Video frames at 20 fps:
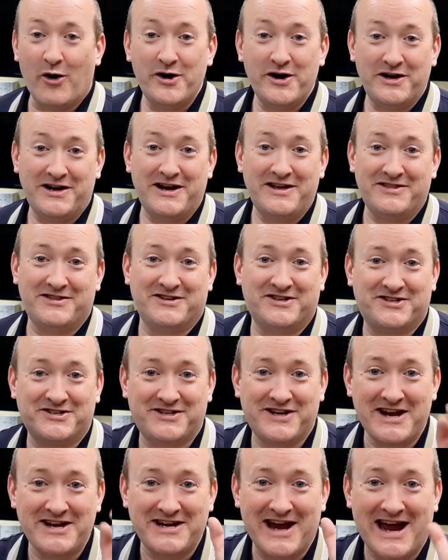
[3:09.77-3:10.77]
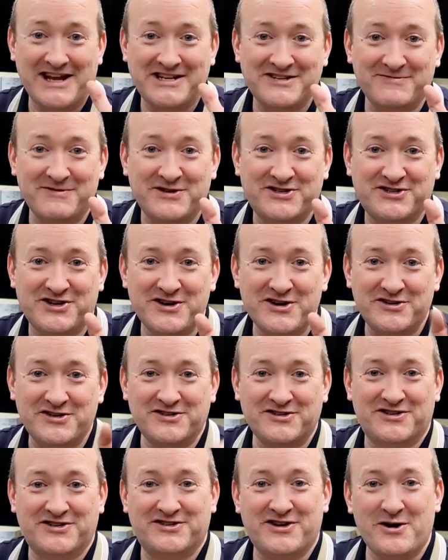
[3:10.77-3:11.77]
Or you need the steady hands of a
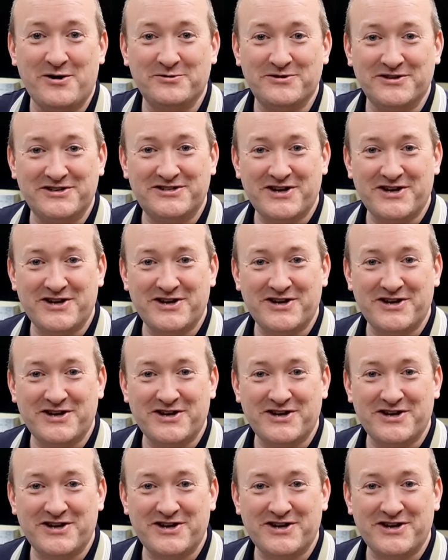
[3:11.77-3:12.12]
surgeon to solder